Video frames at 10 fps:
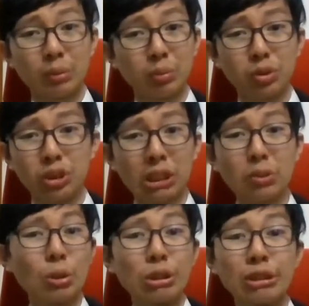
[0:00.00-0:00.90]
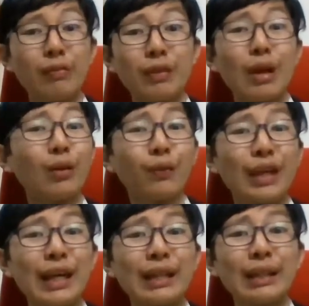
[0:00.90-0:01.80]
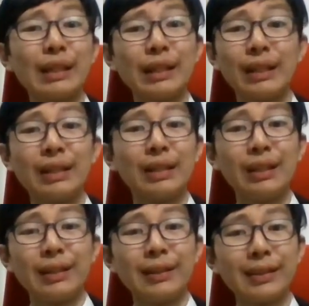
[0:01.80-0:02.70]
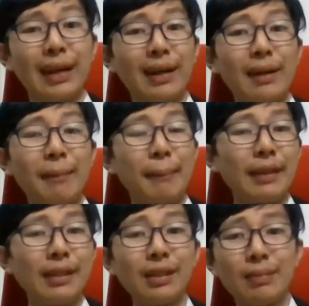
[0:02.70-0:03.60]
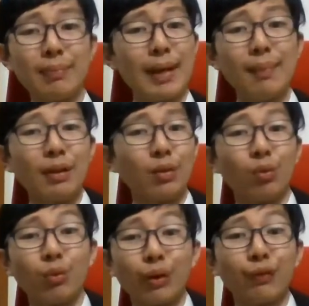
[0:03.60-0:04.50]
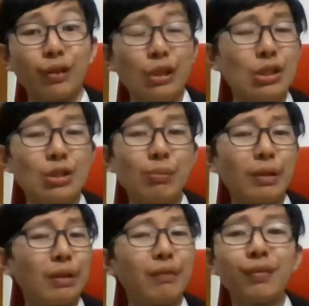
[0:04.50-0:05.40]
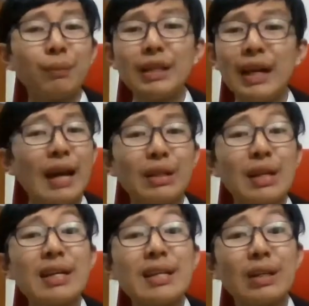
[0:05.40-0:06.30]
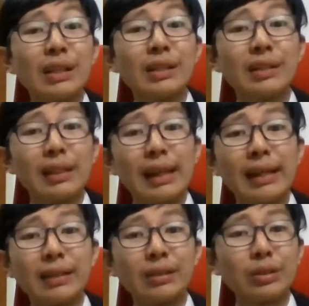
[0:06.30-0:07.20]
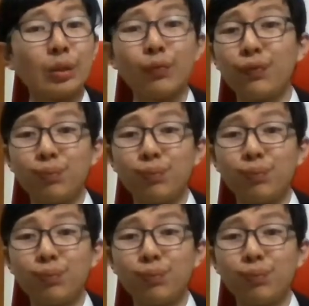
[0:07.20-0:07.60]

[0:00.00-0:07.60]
6 or 7 out of 10. Well, I recommend it. Maybe it'll work for you, but for me, I, I, I didn't like it. So